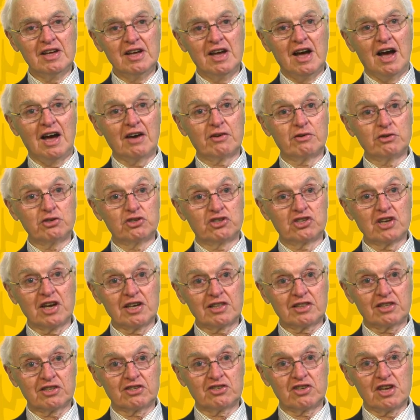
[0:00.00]
I could
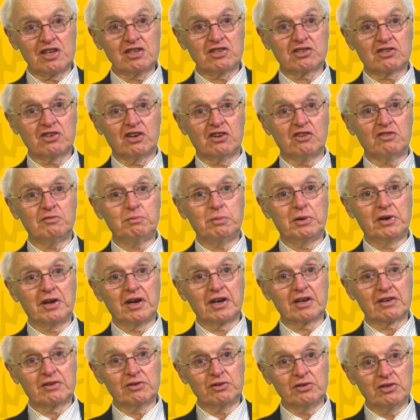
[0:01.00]
cite the sense of, but
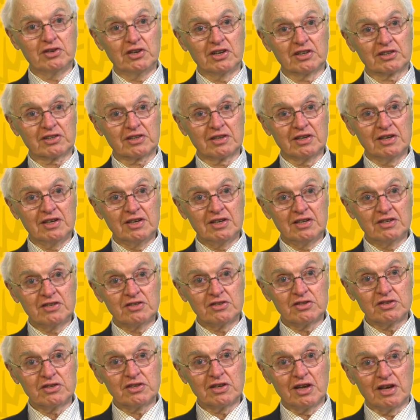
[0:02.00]
I could not
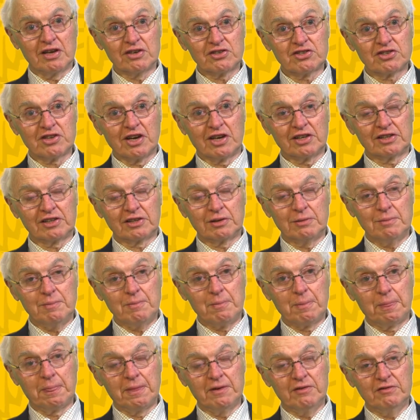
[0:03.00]
cite
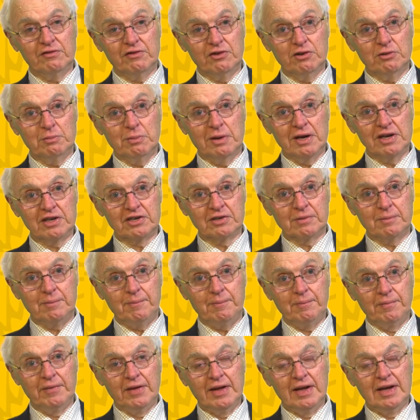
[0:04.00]
them verbatim.